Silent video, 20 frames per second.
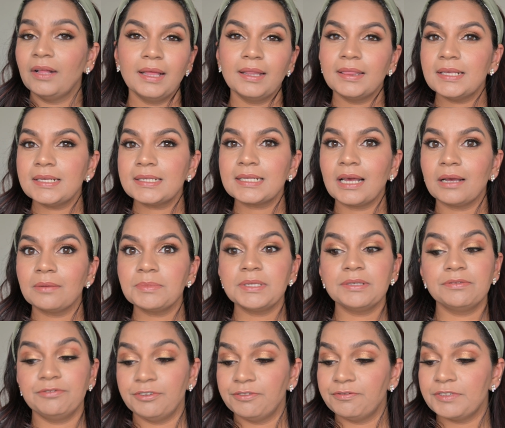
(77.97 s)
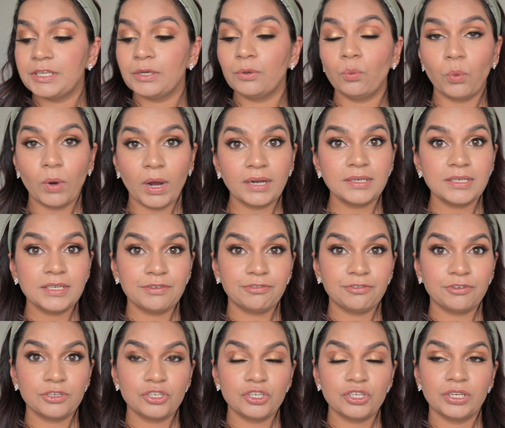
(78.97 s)
This comes in 51
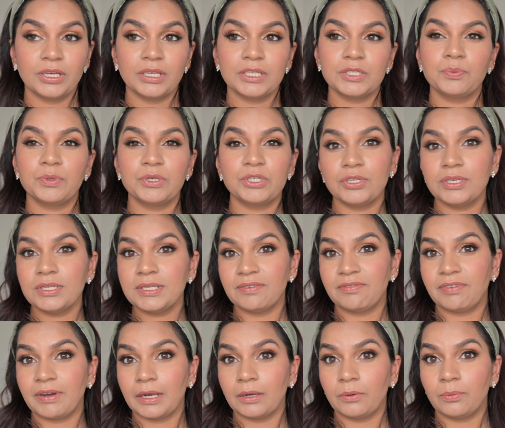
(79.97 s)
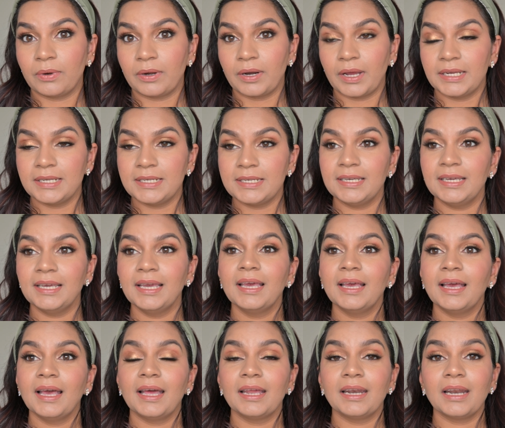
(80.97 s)
different shades, which is a wide variety.
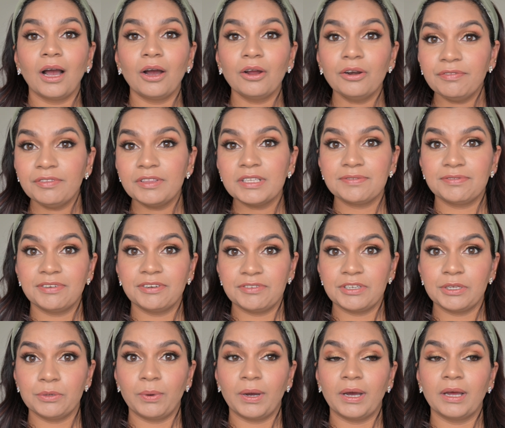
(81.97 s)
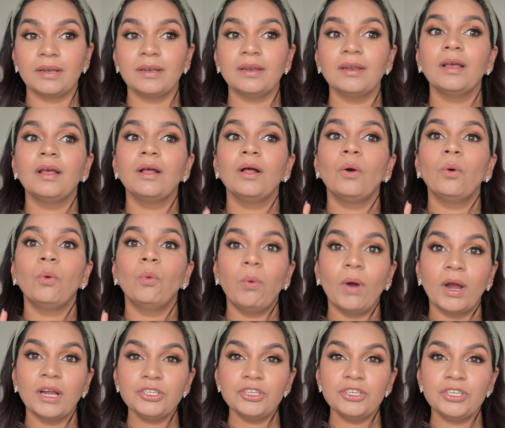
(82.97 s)
And out of this 51,
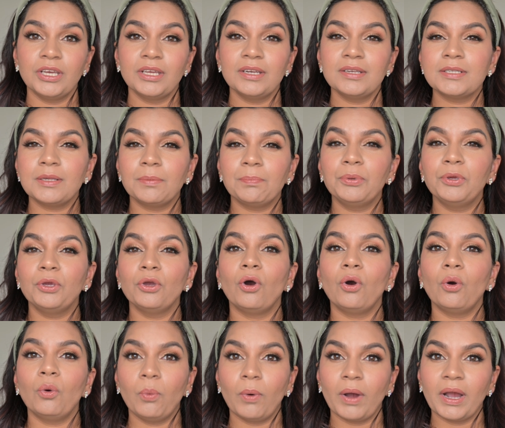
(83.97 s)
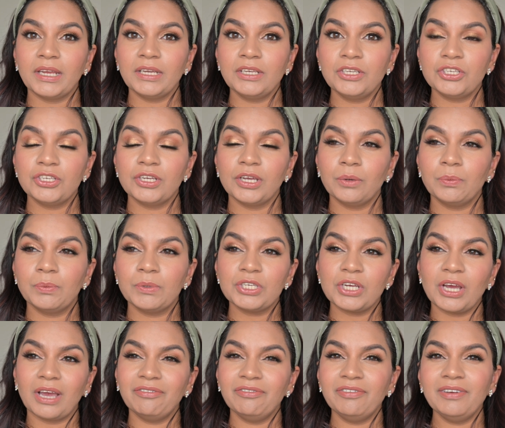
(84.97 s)
one shade is a pure white shade, which
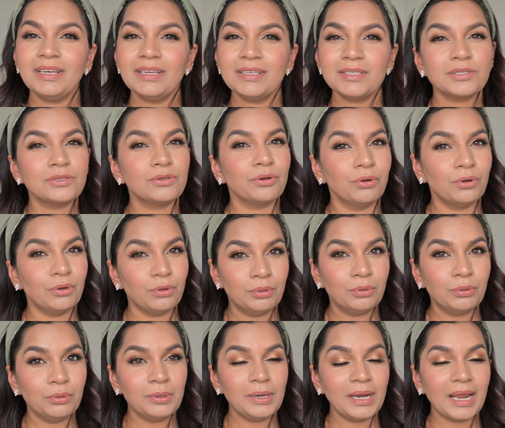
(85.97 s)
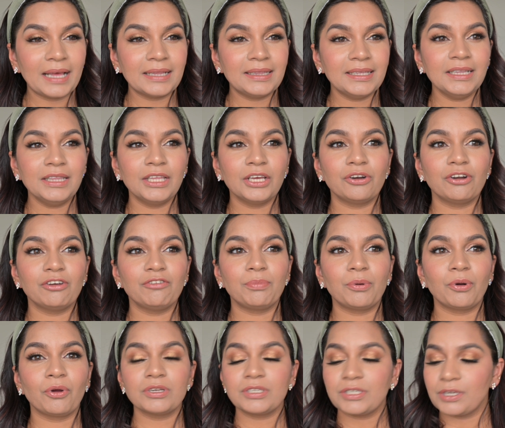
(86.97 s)
I feel is so cool. I think they could have
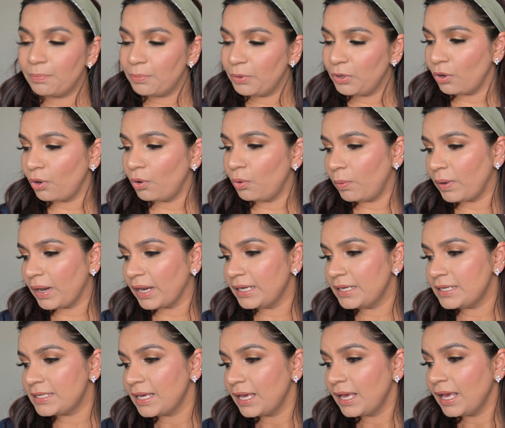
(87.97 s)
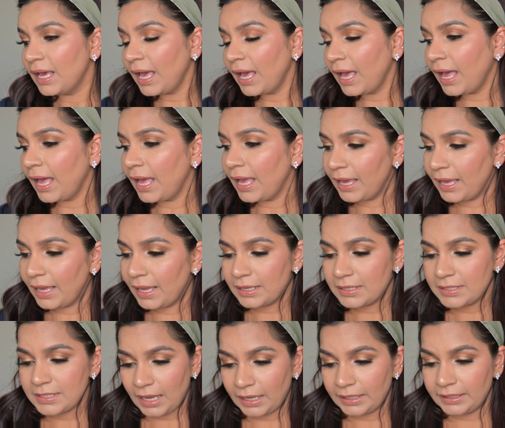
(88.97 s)
brought a pure white,
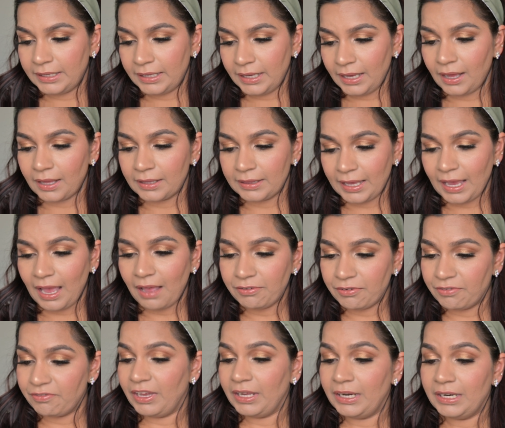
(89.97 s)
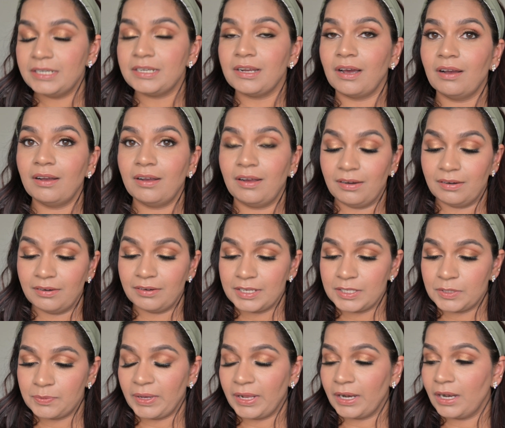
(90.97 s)
and yeah, they have a very dark color
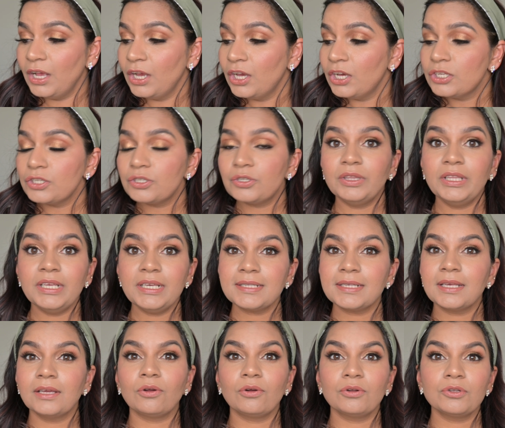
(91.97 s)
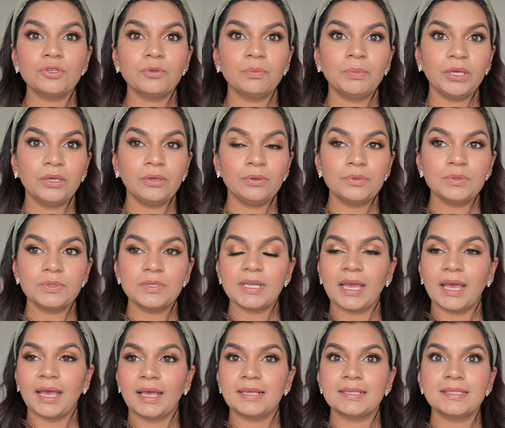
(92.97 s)
as well. So these can also be used
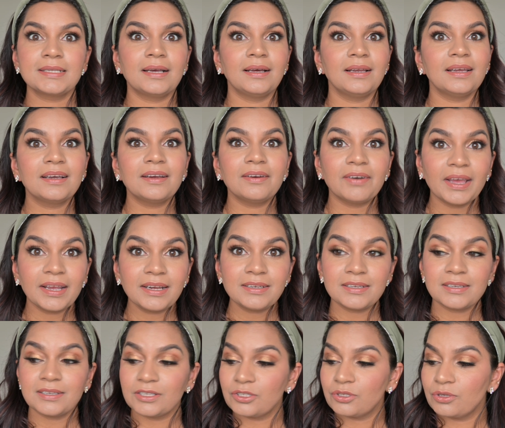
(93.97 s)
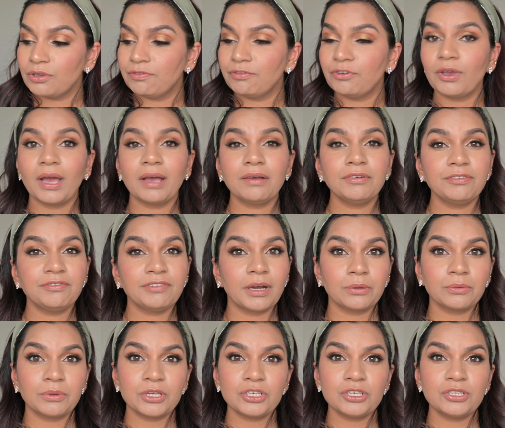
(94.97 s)
as color correctors. So if you have a
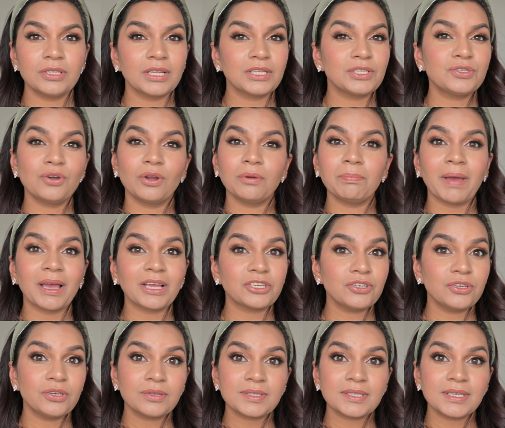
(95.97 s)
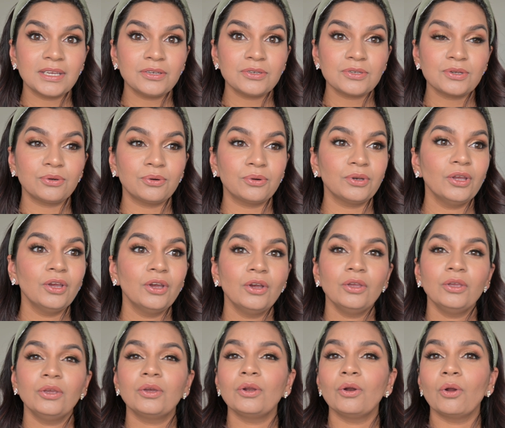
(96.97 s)
foundation that's not matching your skin tone,
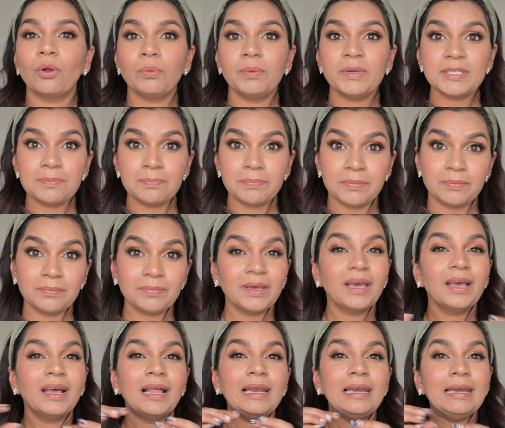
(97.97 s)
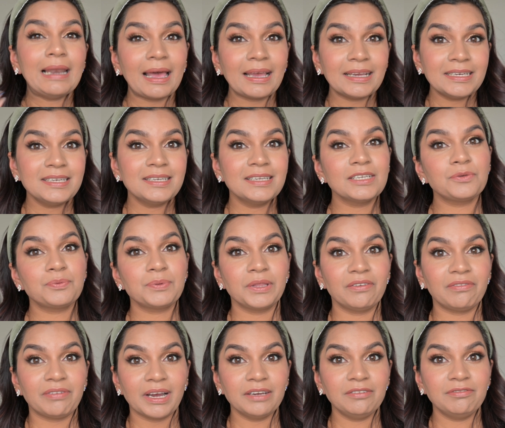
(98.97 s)
you can always lighten it with a
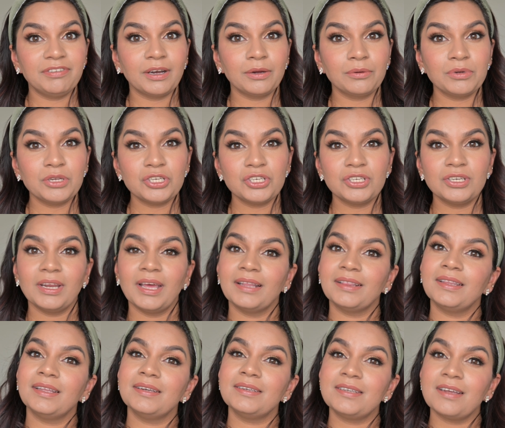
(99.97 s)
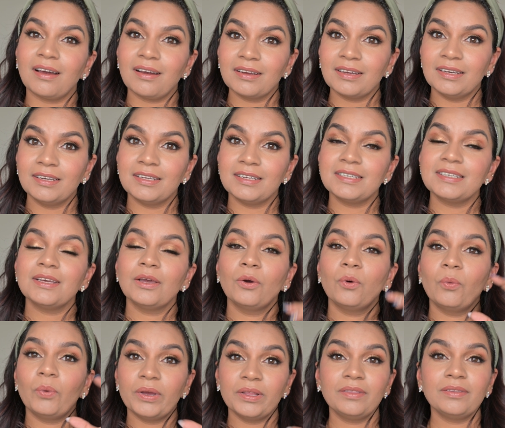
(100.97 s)
white foundation and then darken it
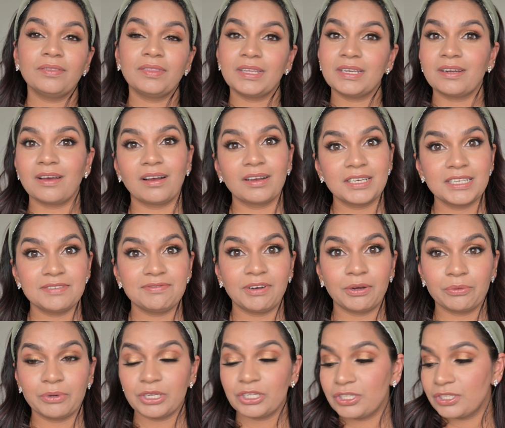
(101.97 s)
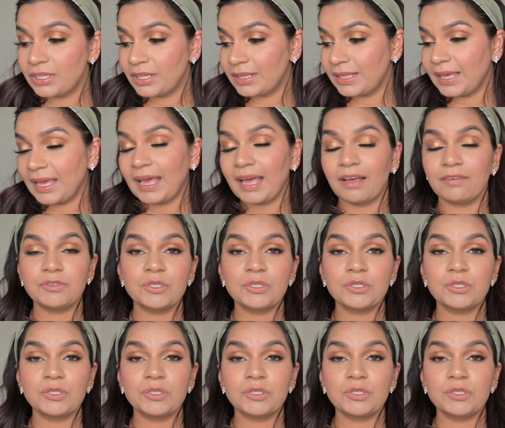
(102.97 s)
with the darkest foundation that they have.